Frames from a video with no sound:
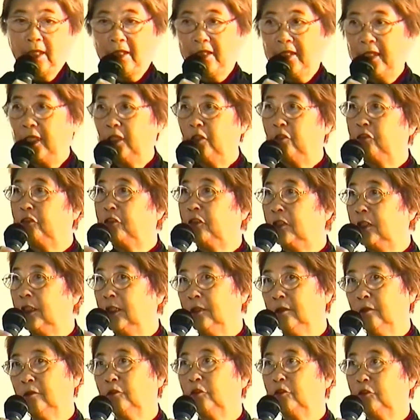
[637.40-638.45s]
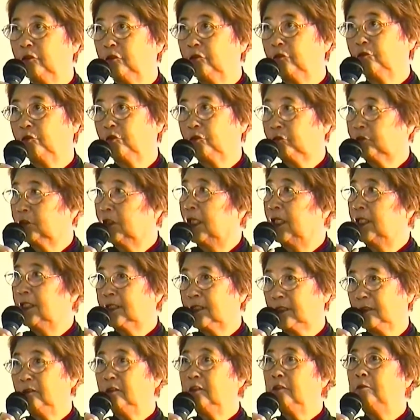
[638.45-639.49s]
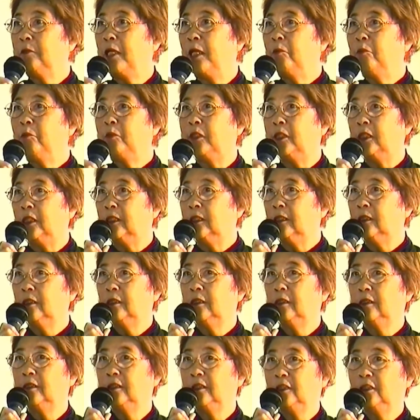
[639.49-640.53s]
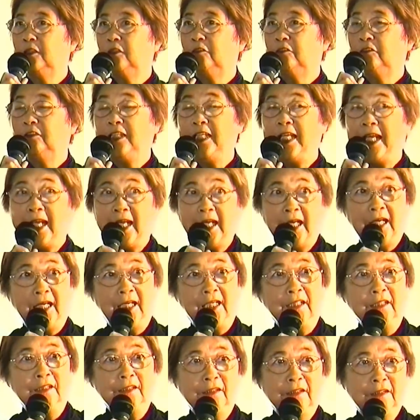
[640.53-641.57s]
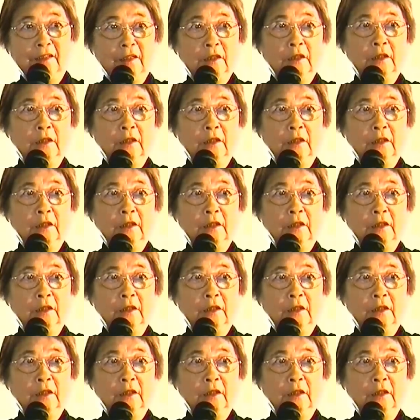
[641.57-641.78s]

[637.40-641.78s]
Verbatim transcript: Therefore, I still remember we had